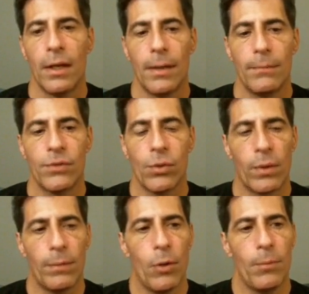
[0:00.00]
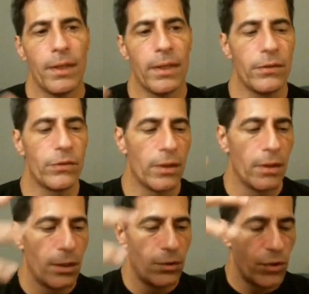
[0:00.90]
Um, so what I'm hoping is
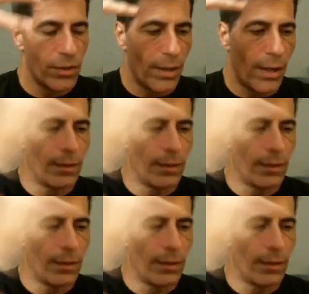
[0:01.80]
just